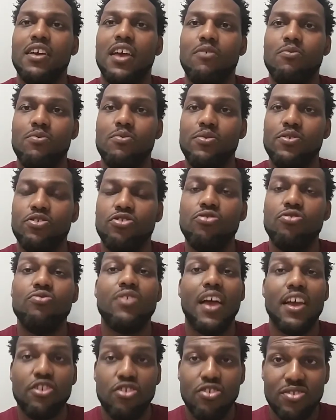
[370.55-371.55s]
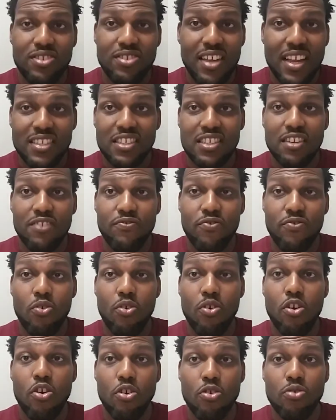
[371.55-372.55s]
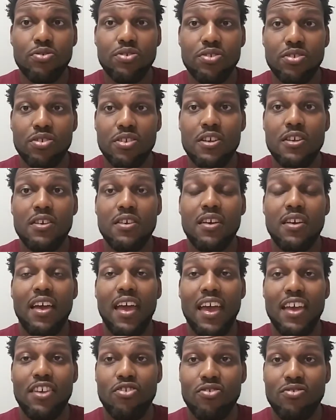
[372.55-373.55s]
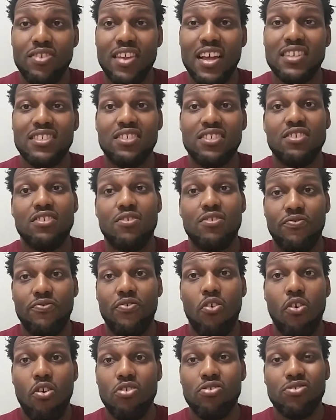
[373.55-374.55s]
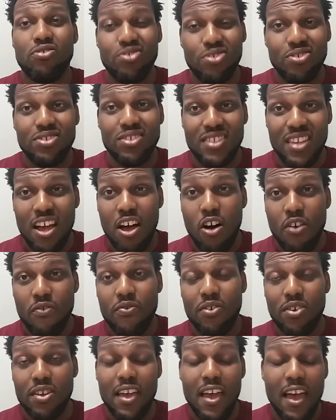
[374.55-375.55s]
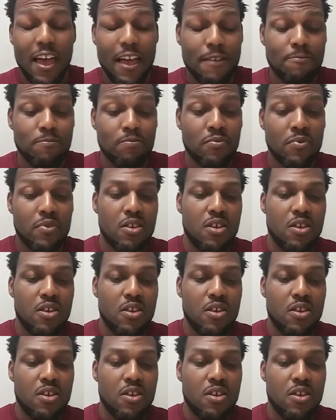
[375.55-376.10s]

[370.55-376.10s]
And when we do that, you're destined for hurt and you're destined to fall yourself, okay?